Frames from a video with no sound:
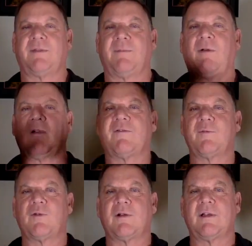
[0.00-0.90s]
The bulk of
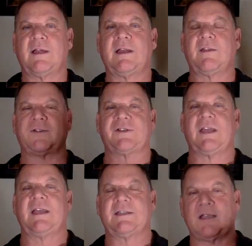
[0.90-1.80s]
them were in other
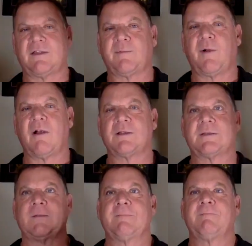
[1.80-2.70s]
states, other parts.